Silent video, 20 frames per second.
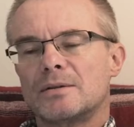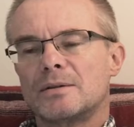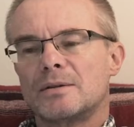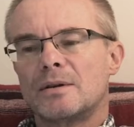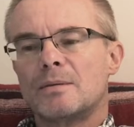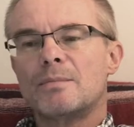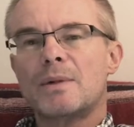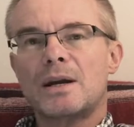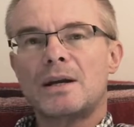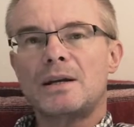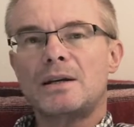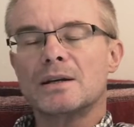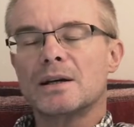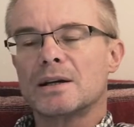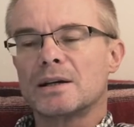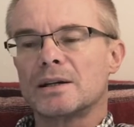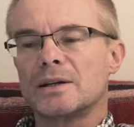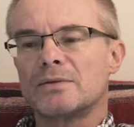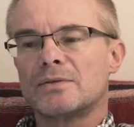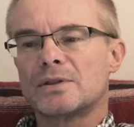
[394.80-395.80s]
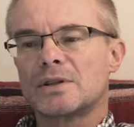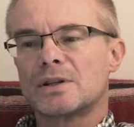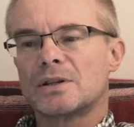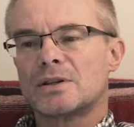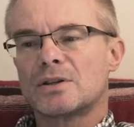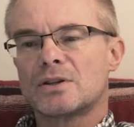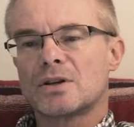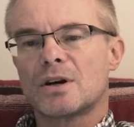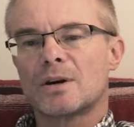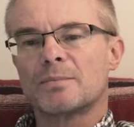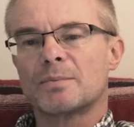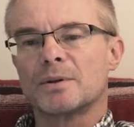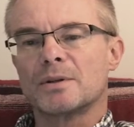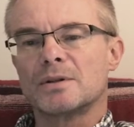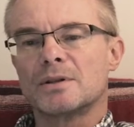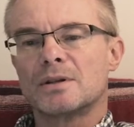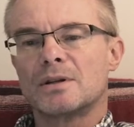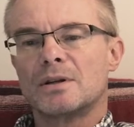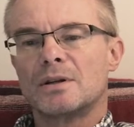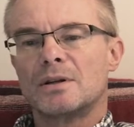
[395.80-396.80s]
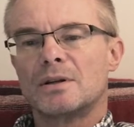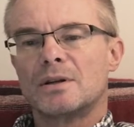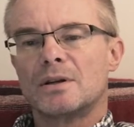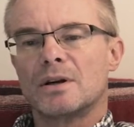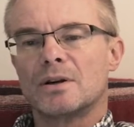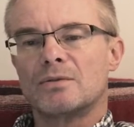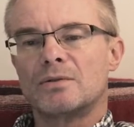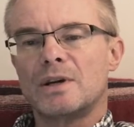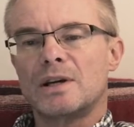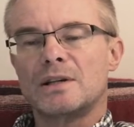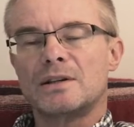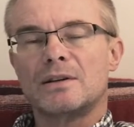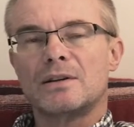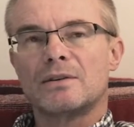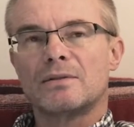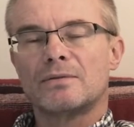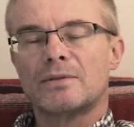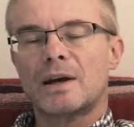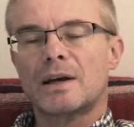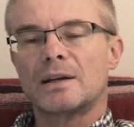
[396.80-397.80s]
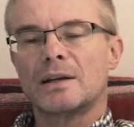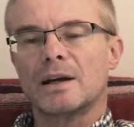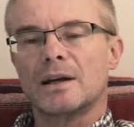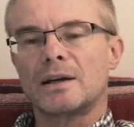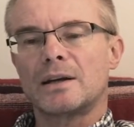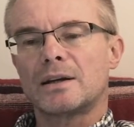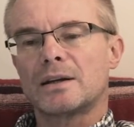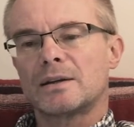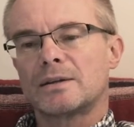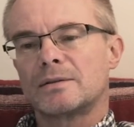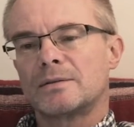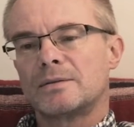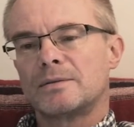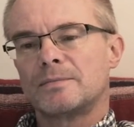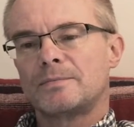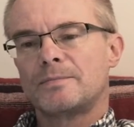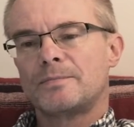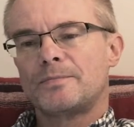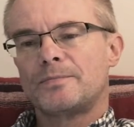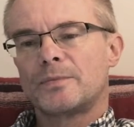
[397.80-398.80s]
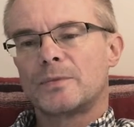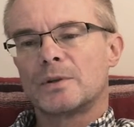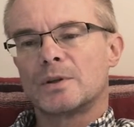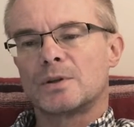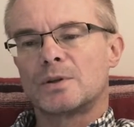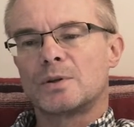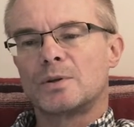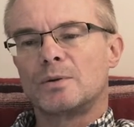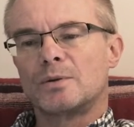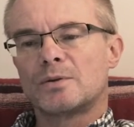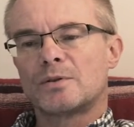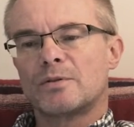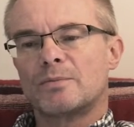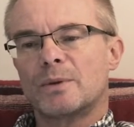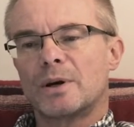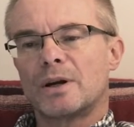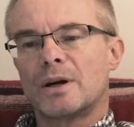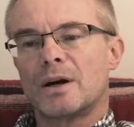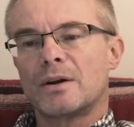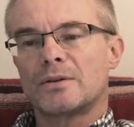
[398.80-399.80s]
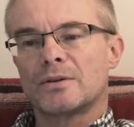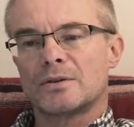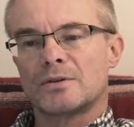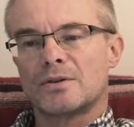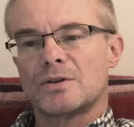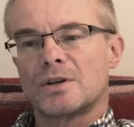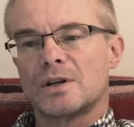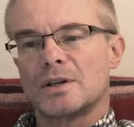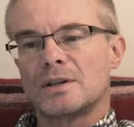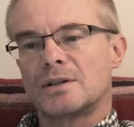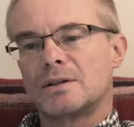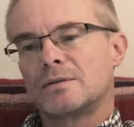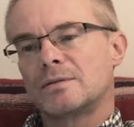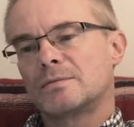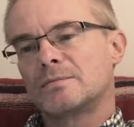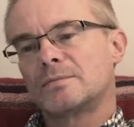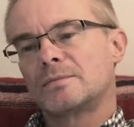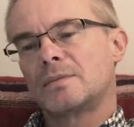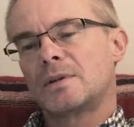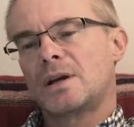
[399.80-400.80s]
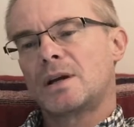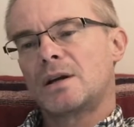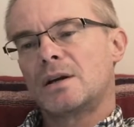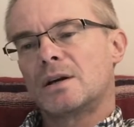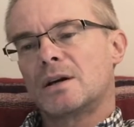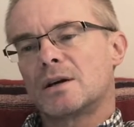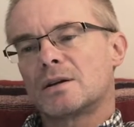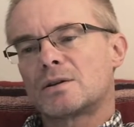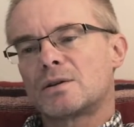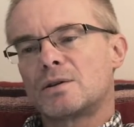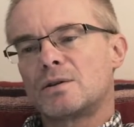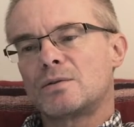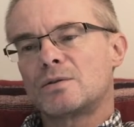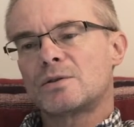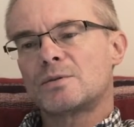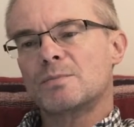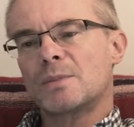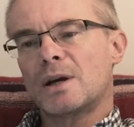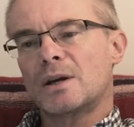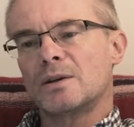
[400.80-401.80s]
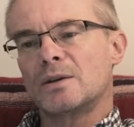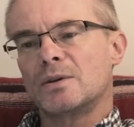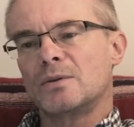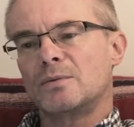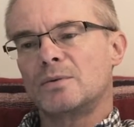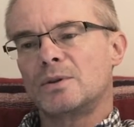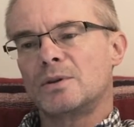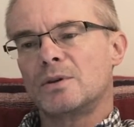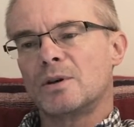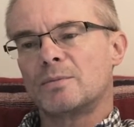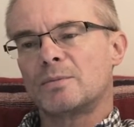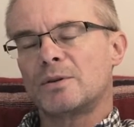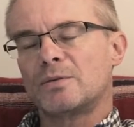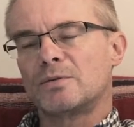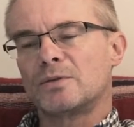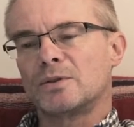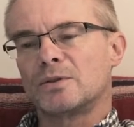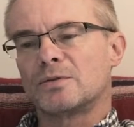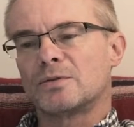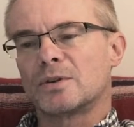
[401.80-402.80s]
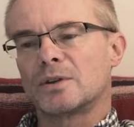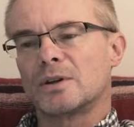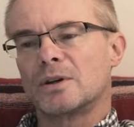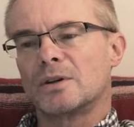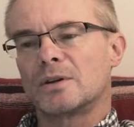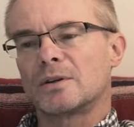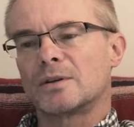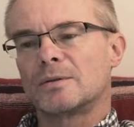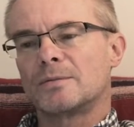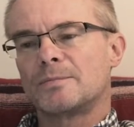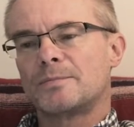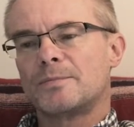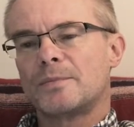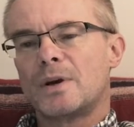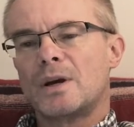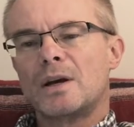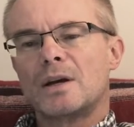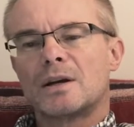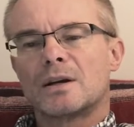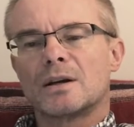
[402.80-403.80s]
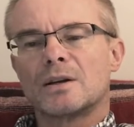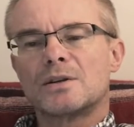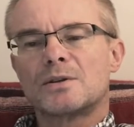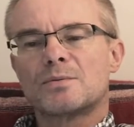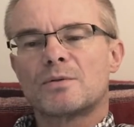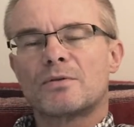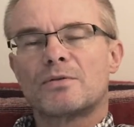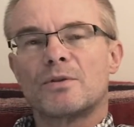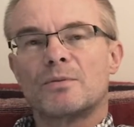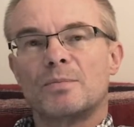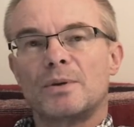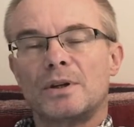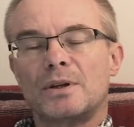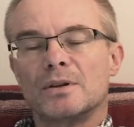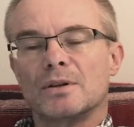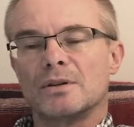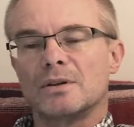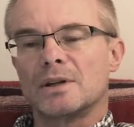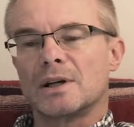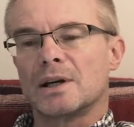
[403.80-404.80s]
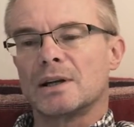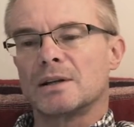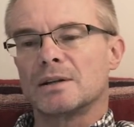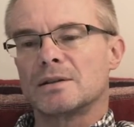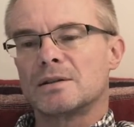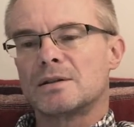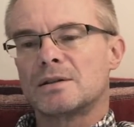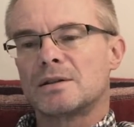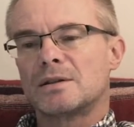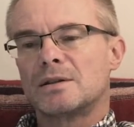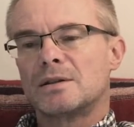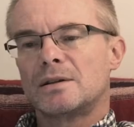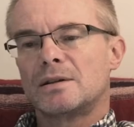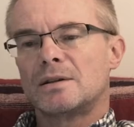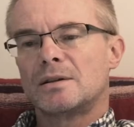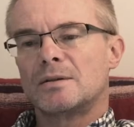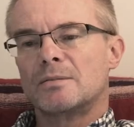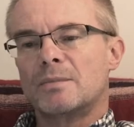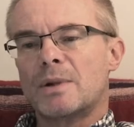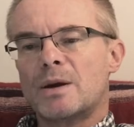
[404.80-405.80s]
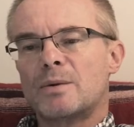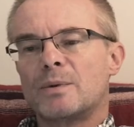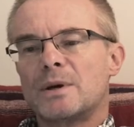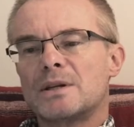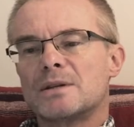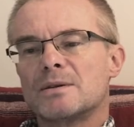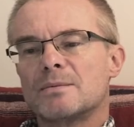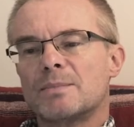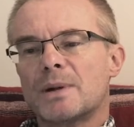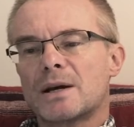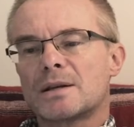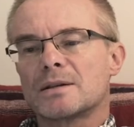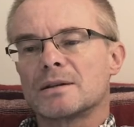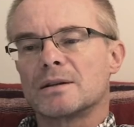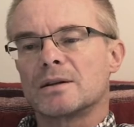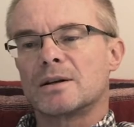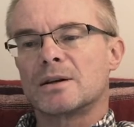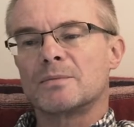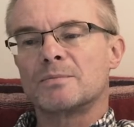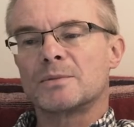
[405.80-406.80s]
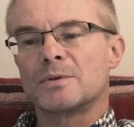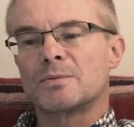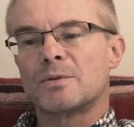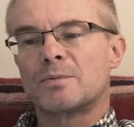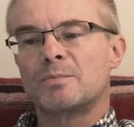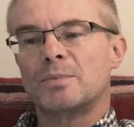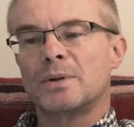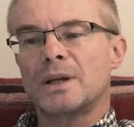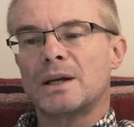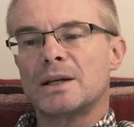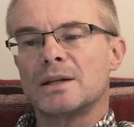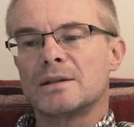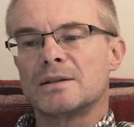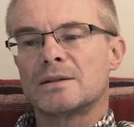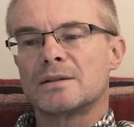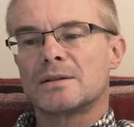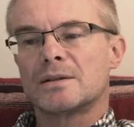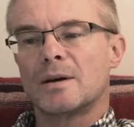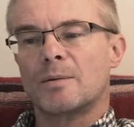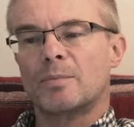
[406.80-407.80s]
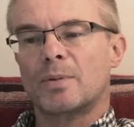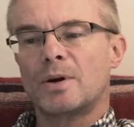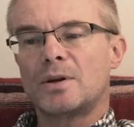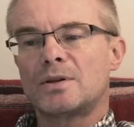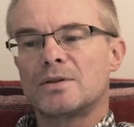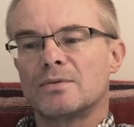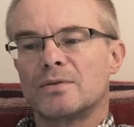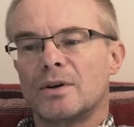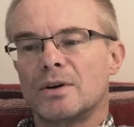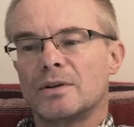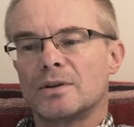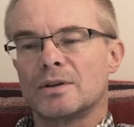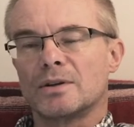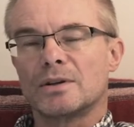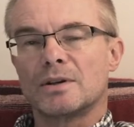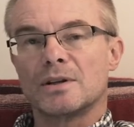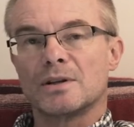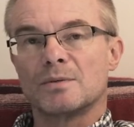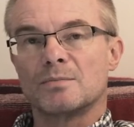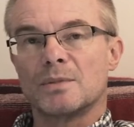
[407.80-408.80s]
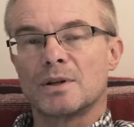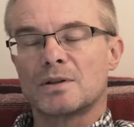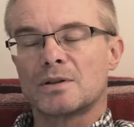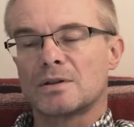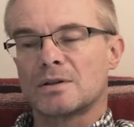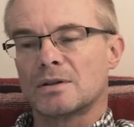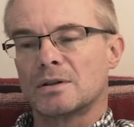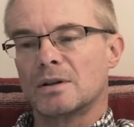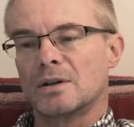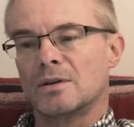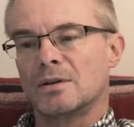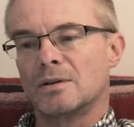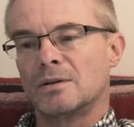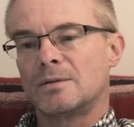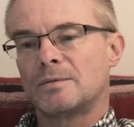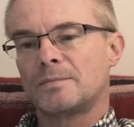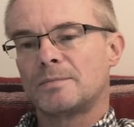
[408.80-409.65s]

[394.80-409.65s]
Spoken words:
Many knives, sharpened, arrayed fan-like. The tools of my other trade. Arturo's men would not be fooled for long. Guns were forbidden on the island. Men went to battle armed with blades, a point of honour as much as law.